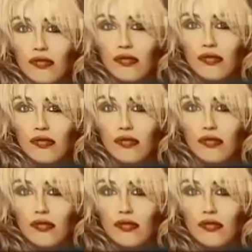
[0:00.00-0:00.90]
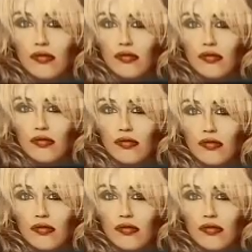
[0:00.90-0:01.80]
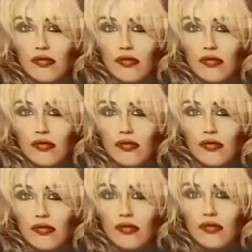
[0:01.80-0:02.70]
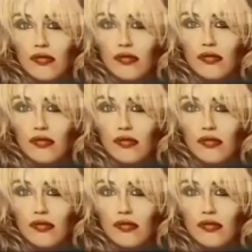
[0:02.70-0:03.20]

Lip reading: The person shown says nothing.